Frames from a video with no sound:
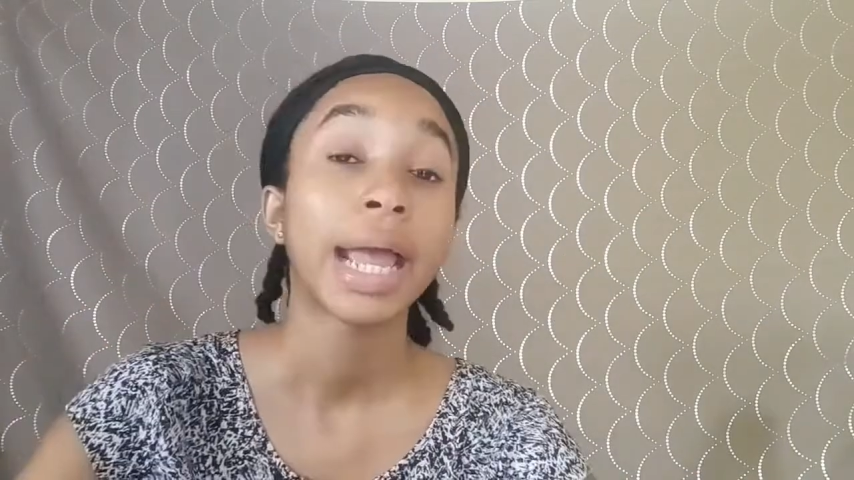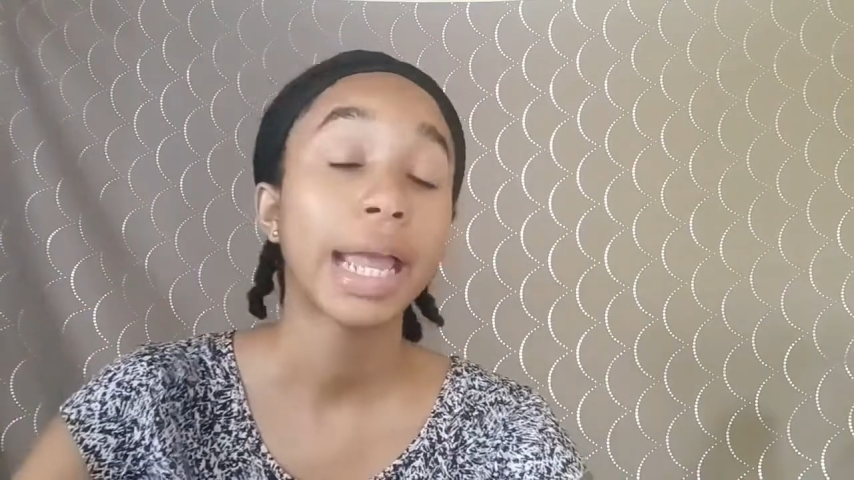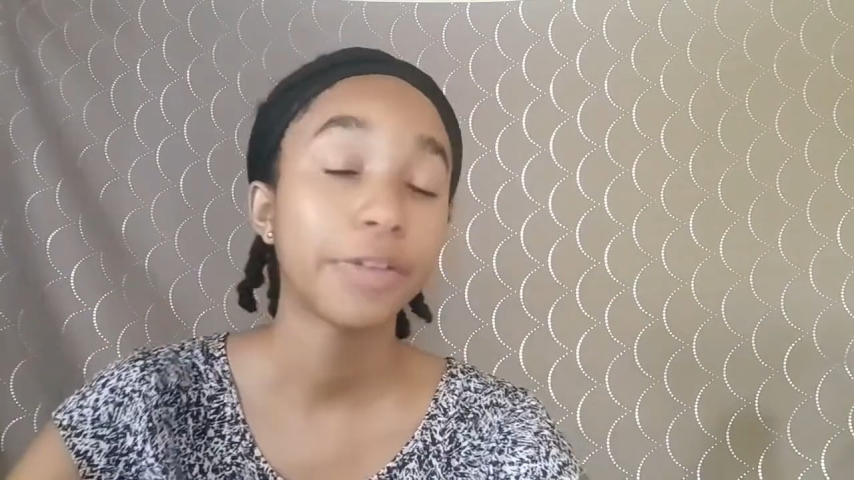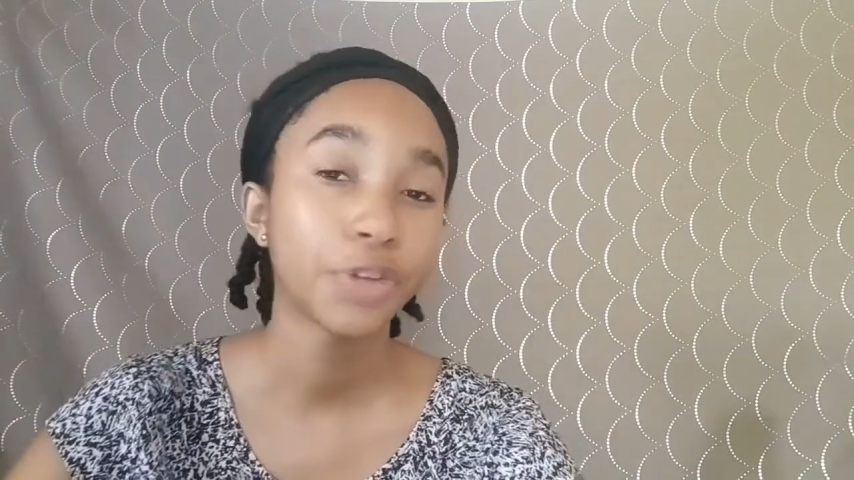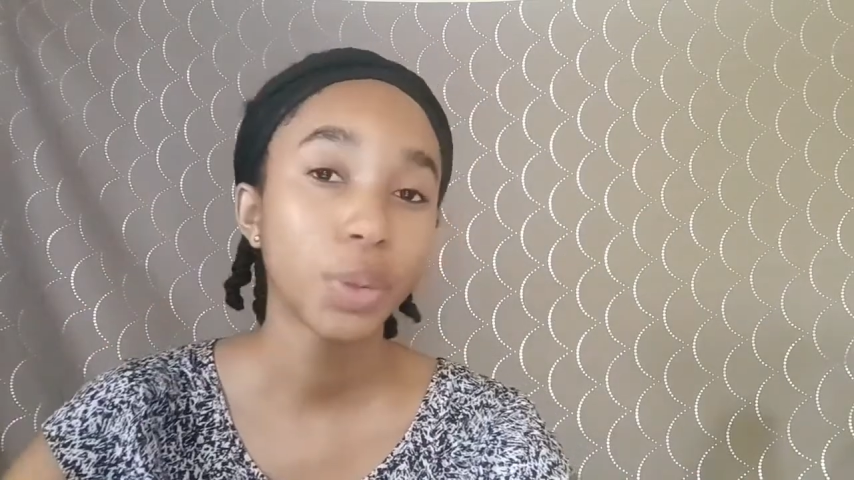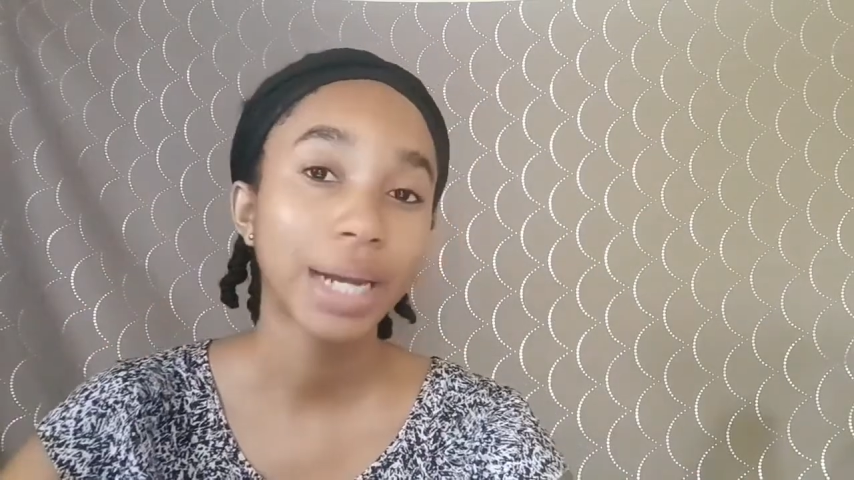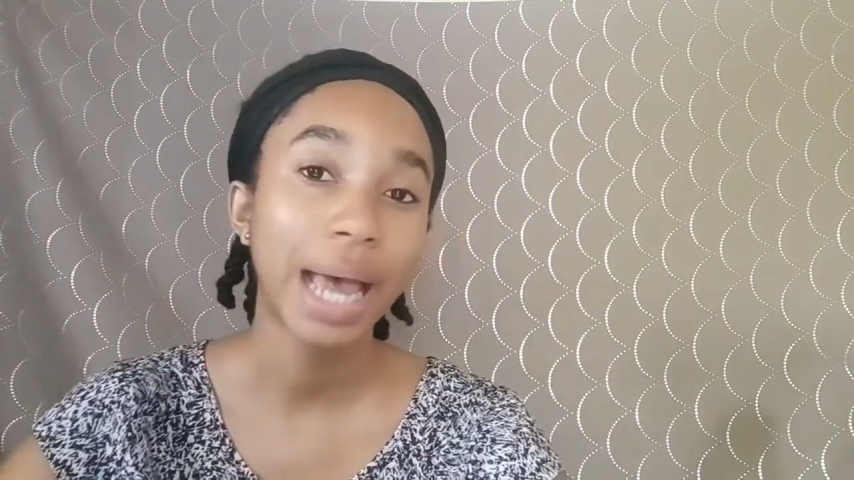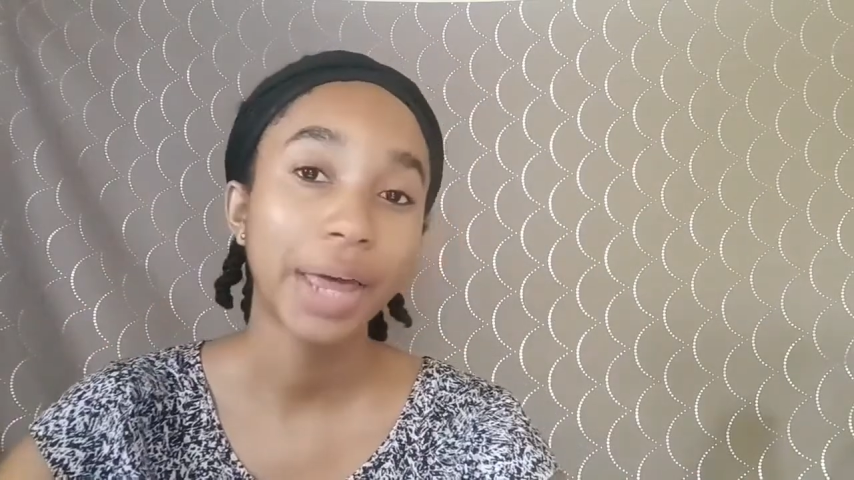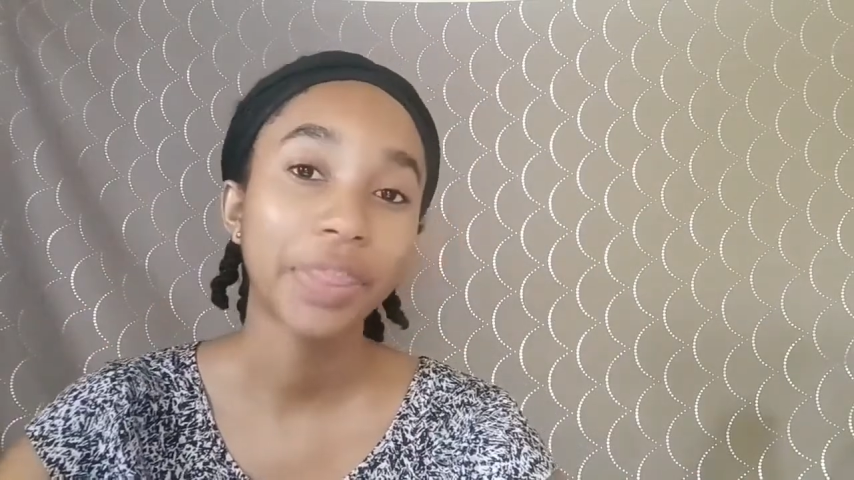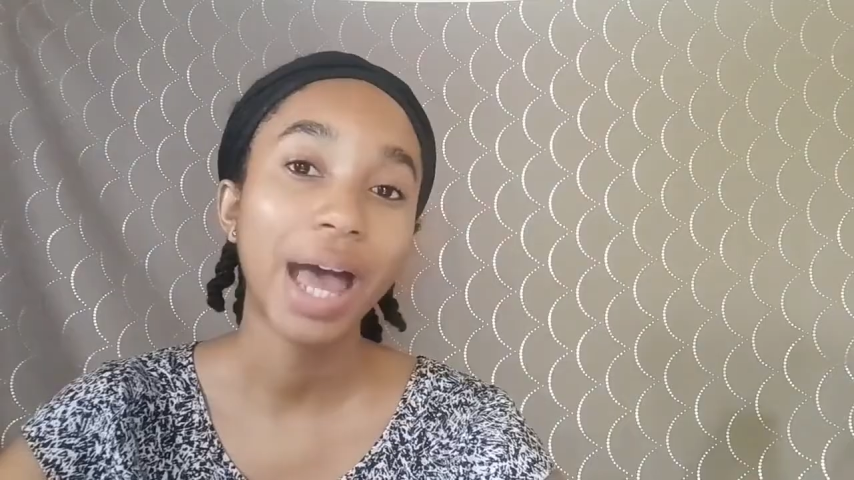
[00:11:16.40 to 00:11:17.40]
If you would
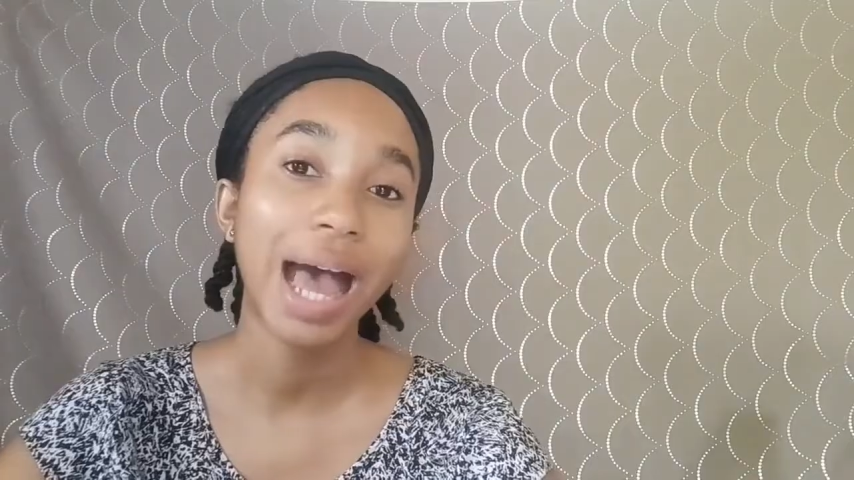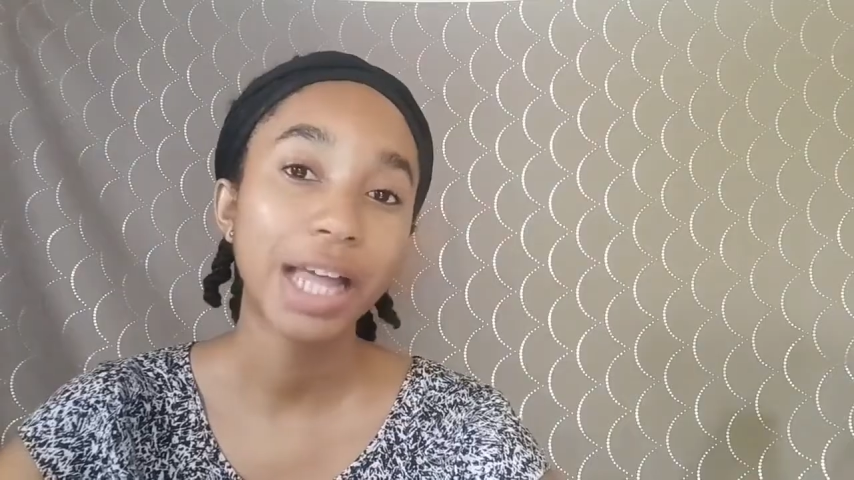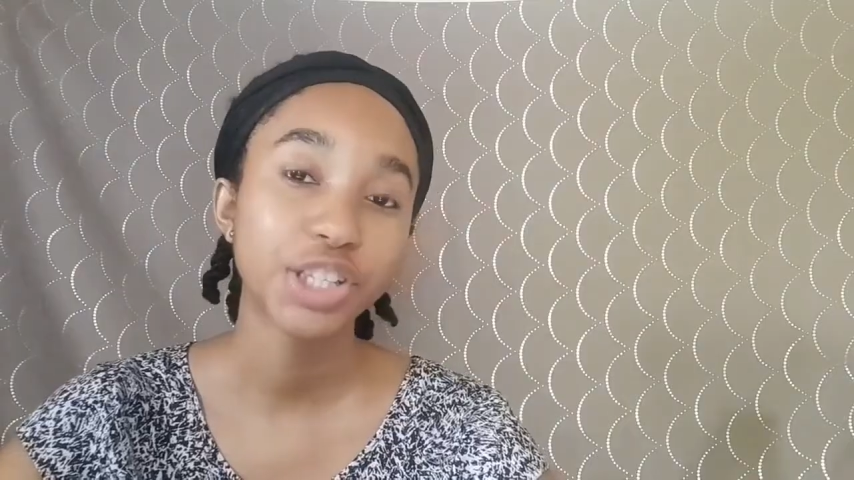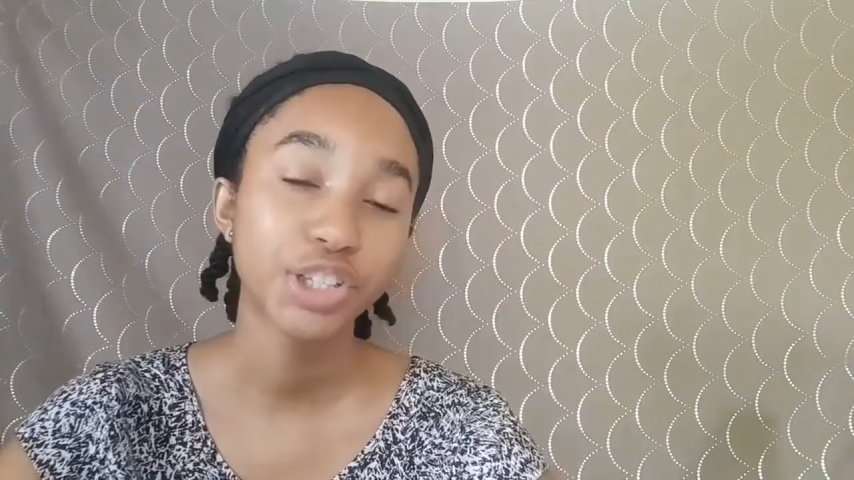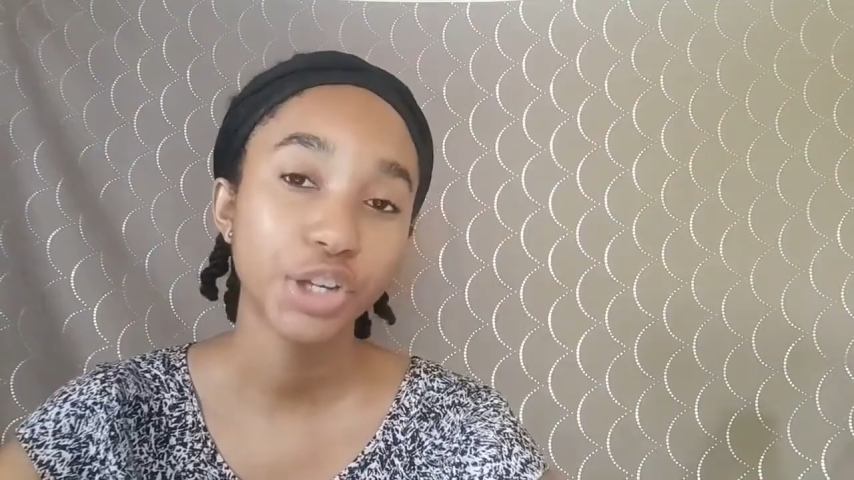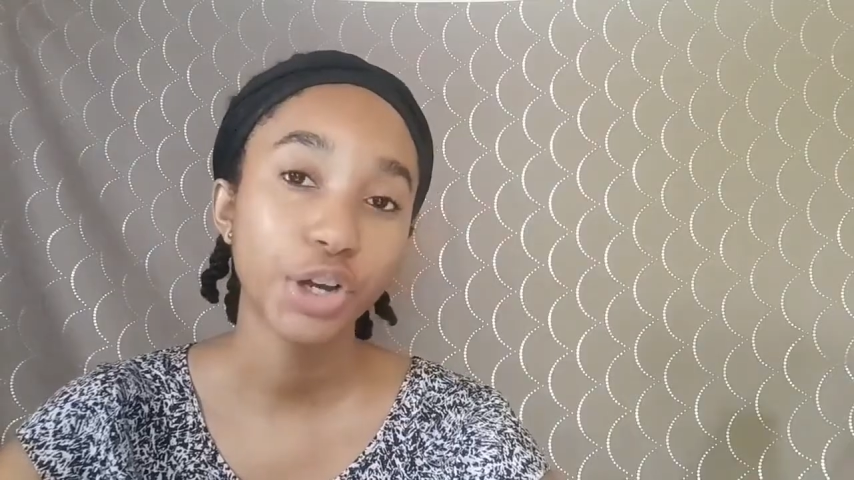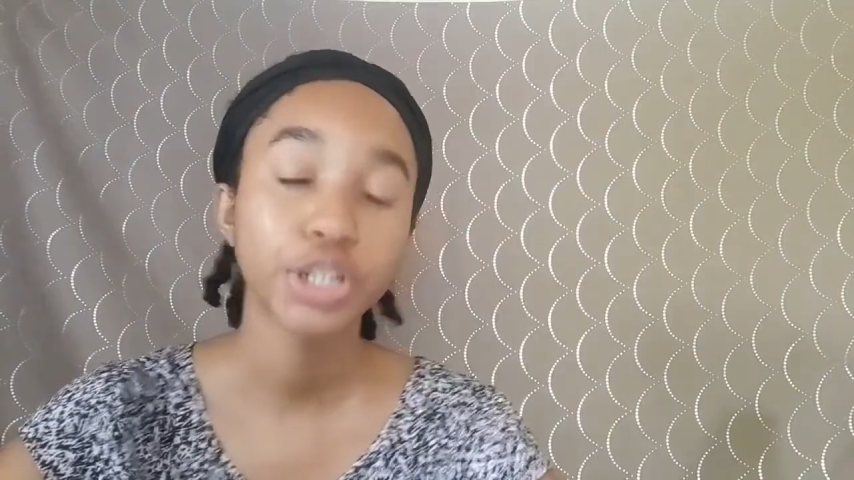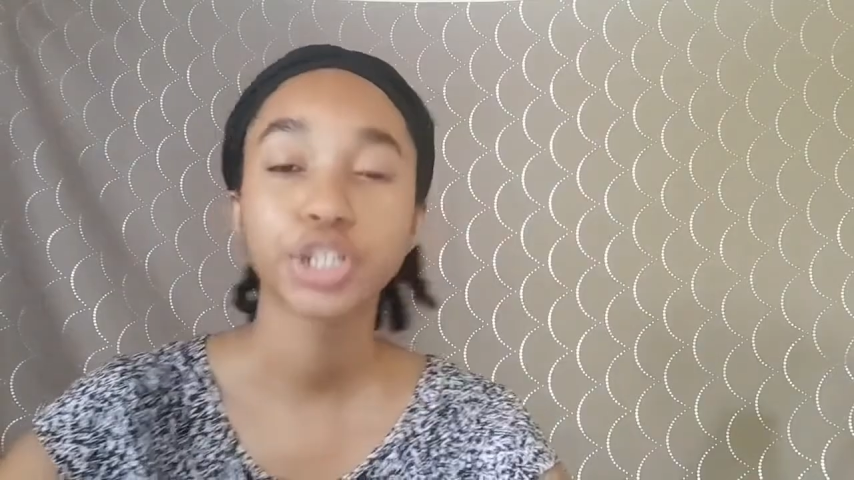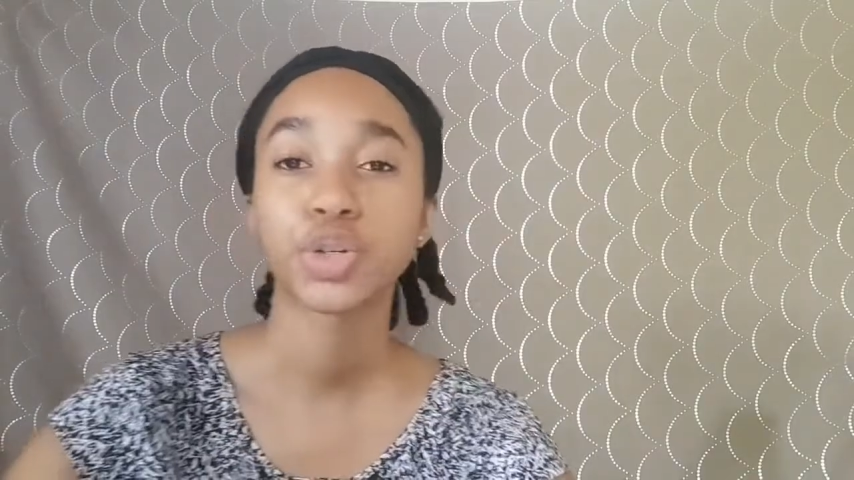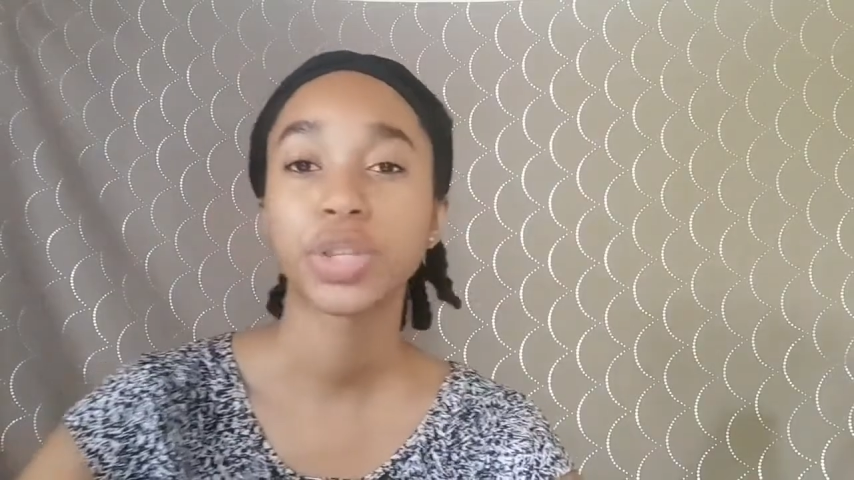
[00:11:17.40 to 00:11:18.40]
like the
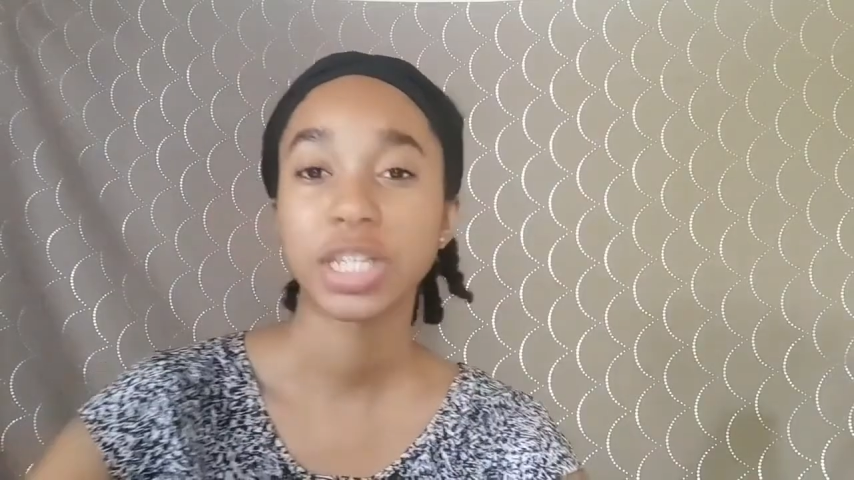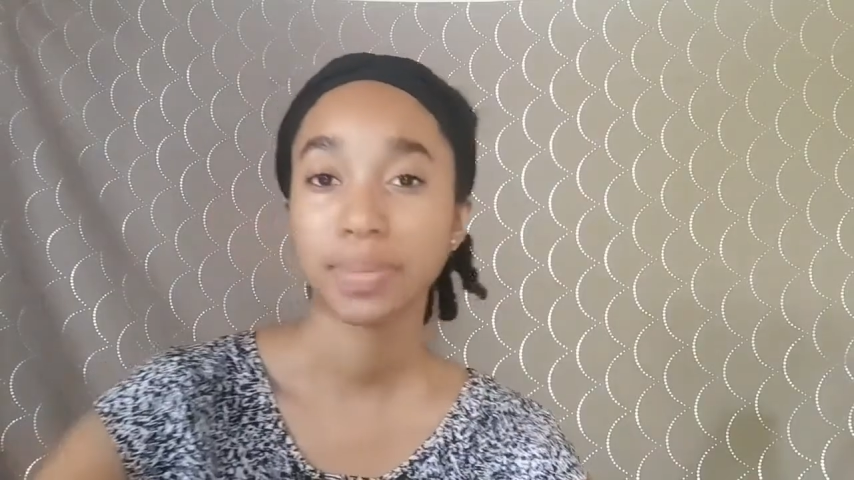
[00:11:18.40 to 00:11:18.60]
answers to this